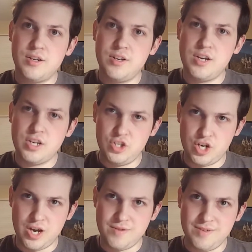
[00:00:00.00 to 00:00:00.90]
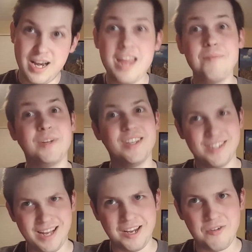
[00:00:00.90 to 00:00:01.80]
ninja named
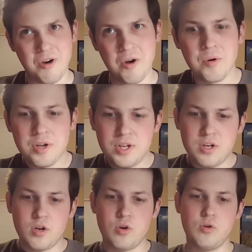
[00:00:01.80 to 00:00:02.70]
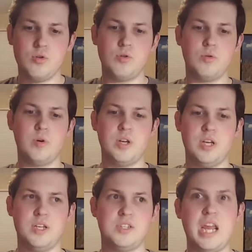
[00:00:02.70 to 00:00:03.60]
Sekiro who
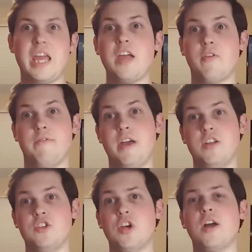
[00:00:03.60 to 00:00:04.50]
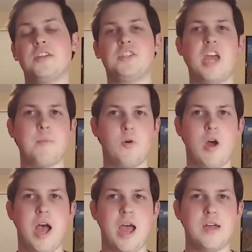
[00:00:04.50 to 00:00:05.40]
is taking revenge on a
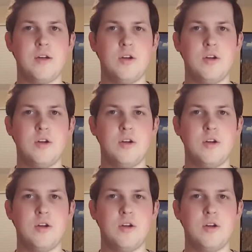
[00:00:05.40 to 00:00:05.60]
samurai